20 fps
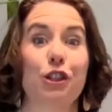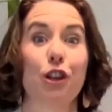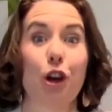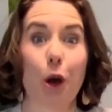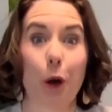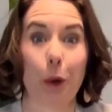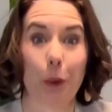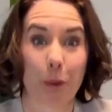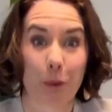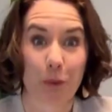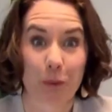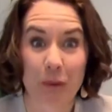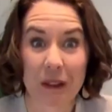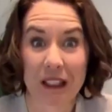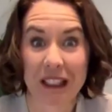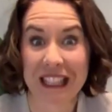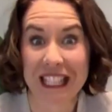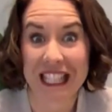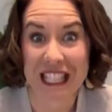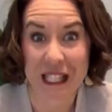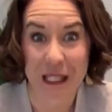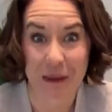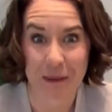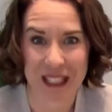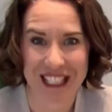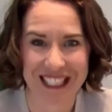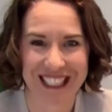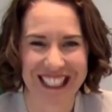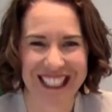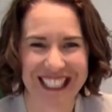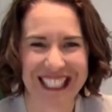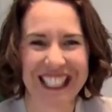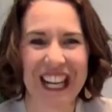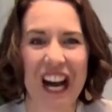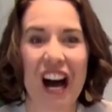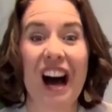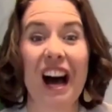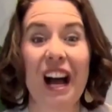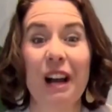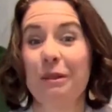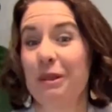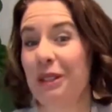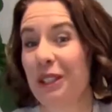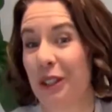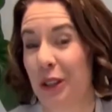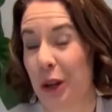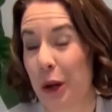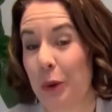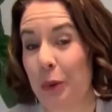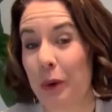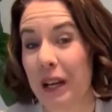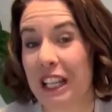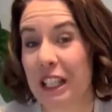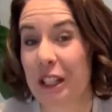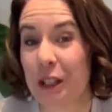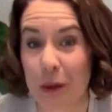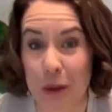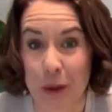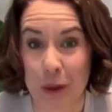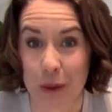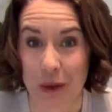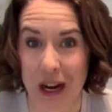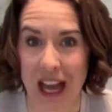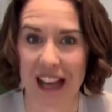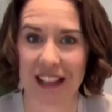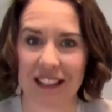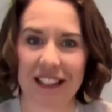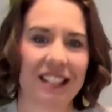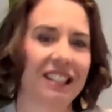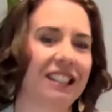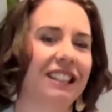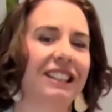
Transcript: So... listen, my darling, I want to know where you're at.